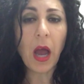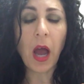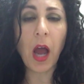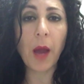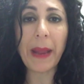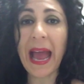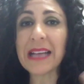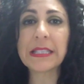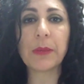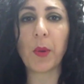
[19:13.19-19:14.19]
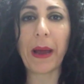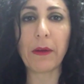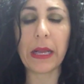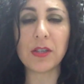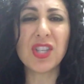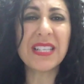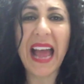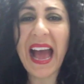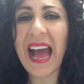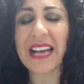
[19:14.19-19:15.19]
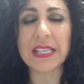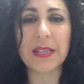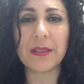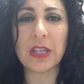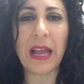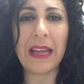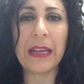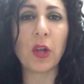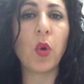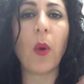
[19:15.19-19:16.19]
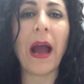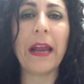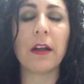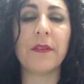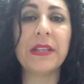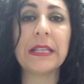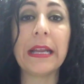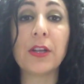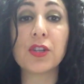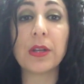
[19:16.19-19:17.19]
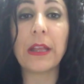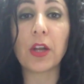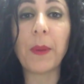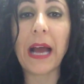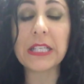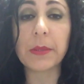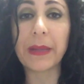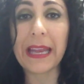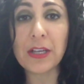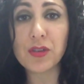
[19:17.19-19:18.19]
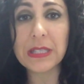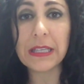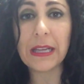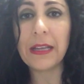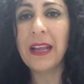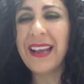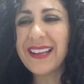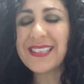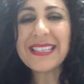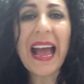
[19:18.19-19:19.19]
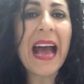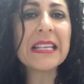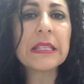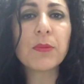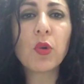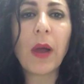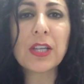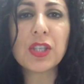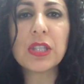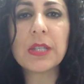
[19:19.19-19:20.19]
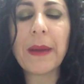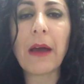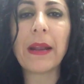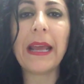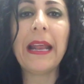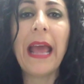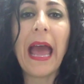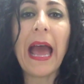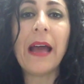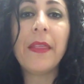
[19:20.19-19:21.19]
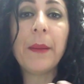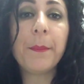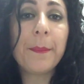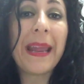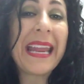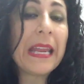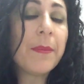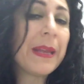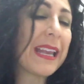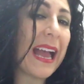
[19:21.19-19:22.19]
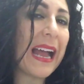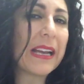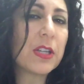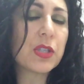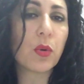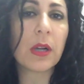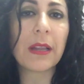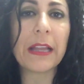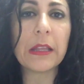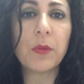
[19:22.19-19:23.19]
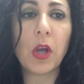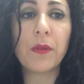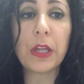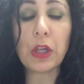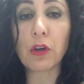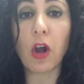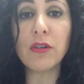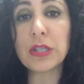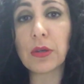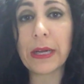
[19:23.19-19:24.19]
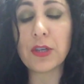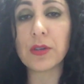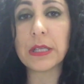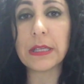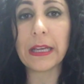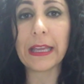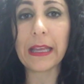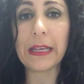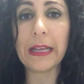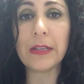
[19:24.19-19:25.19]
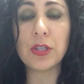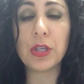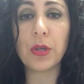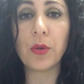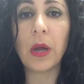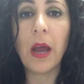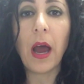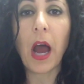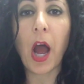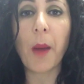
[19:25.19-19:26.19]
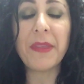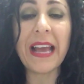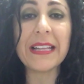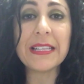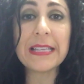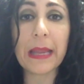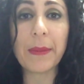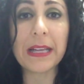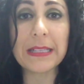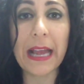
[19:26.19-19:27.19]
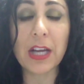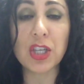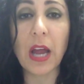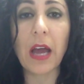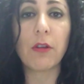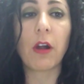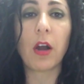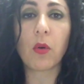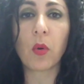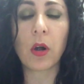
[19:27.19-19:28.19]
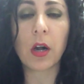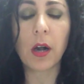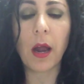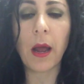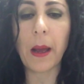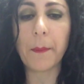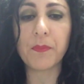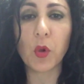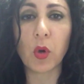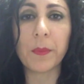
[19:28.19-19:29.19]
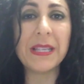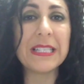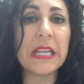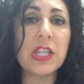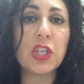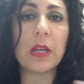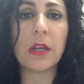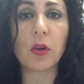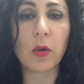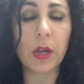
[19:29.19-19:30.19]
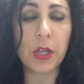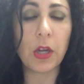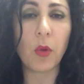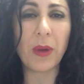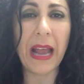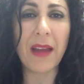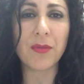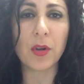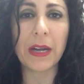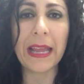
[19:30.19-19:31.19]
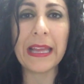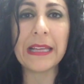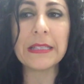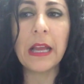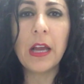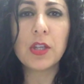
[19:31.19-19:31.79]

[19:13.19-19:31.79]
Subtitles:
ask them about it. Just ask and inquire. If it's an industry that you're possibly interested in, just ask them questions about it, and then maybe kind of sort of let them know that you're also interested in getting into that same exact genre or position or, you know, whatever it is.